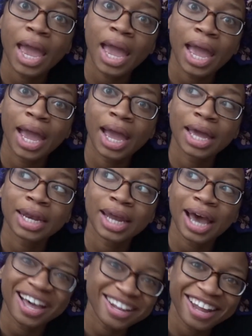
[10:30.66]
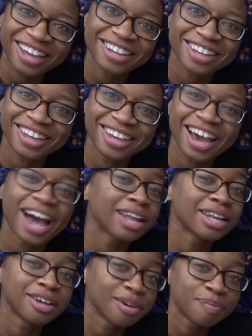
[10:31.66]
and I like it. I
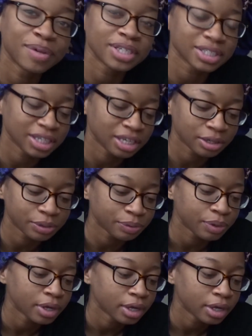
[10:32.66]
love being single.